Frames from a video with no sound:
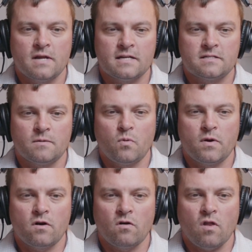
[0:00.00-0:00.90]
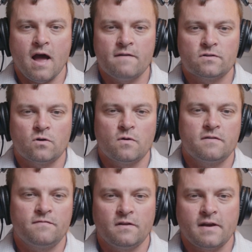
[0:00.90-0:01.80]
at some point in our lives or going
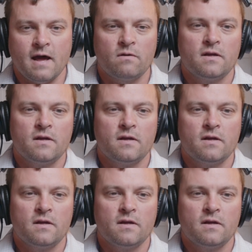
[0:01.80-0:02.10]
to fill it out